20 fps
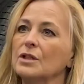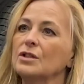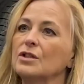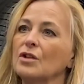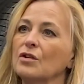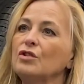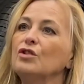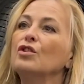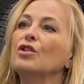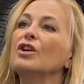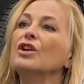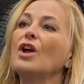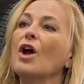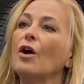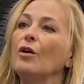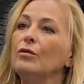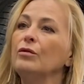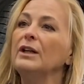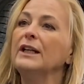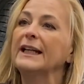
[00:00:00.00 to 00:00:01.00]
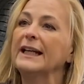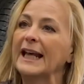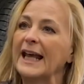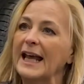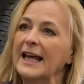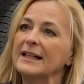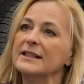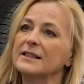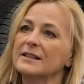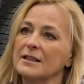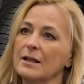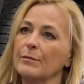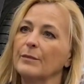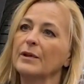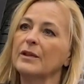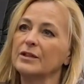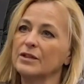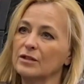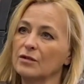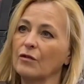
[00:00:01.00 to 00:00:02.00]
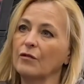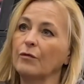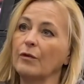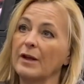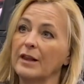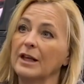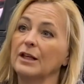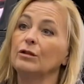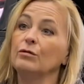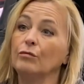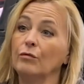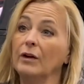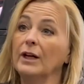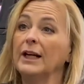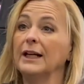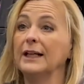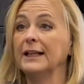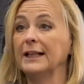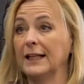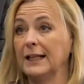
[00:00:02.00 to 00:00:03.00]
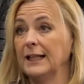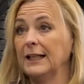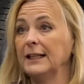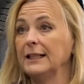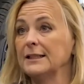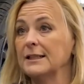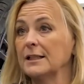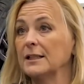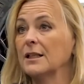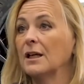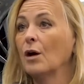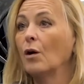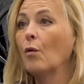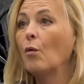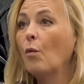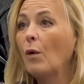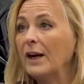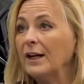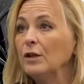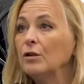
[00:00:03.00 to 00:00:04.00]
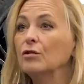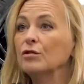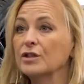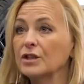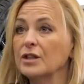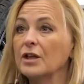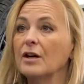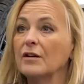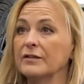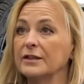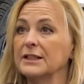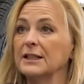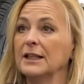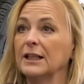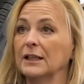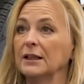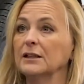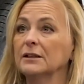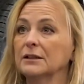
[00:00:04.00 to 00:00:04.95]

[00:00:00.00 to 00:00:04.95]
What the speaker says: So you can only get some of the software that you really need when you're servicing?